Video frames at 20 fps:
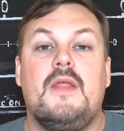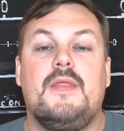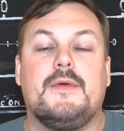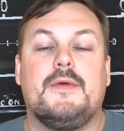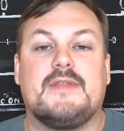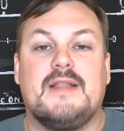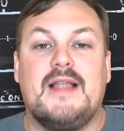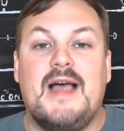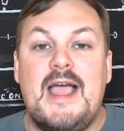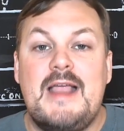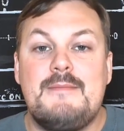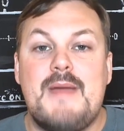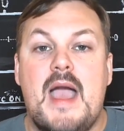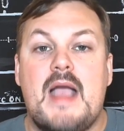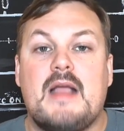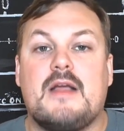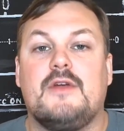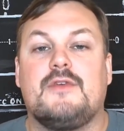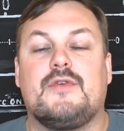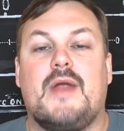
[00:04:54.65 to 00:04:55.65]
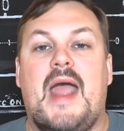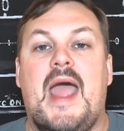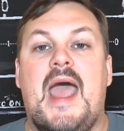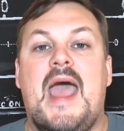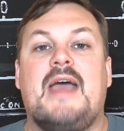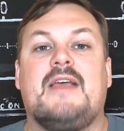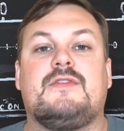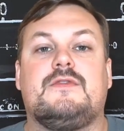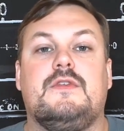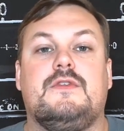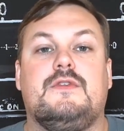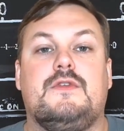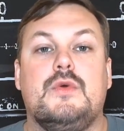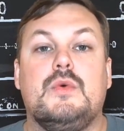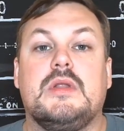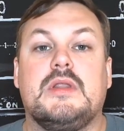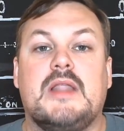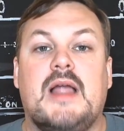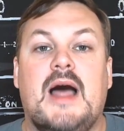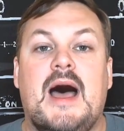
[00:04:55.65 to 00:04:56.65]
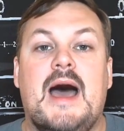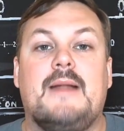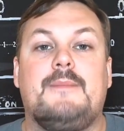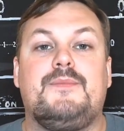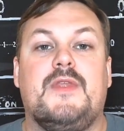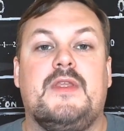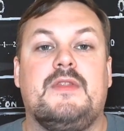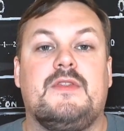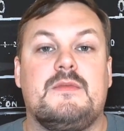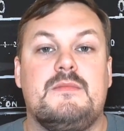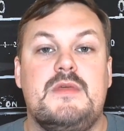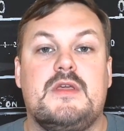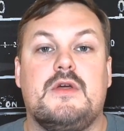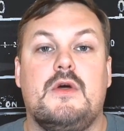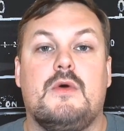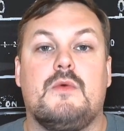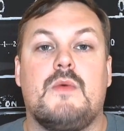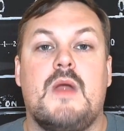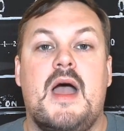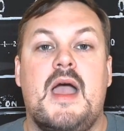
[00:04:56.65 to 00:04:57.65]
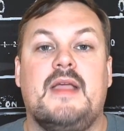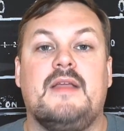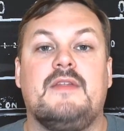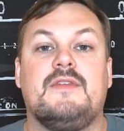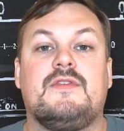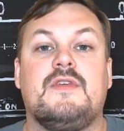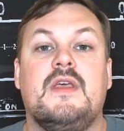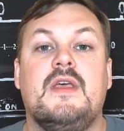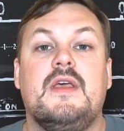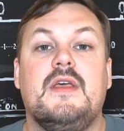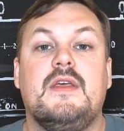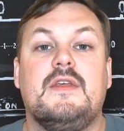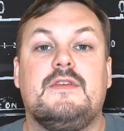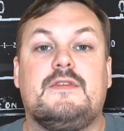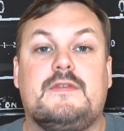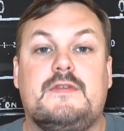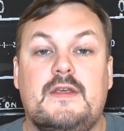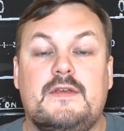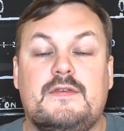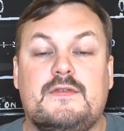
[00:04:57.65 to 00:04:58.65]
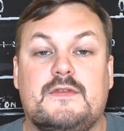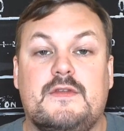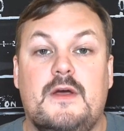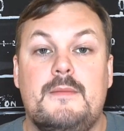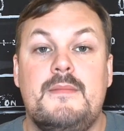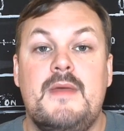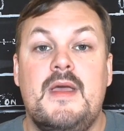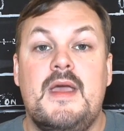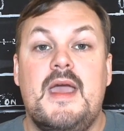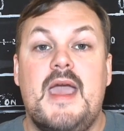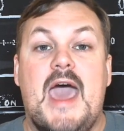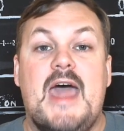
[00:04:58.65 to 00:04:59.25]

Those linebackers are asked to do a lot in DeMeco Ryans' system.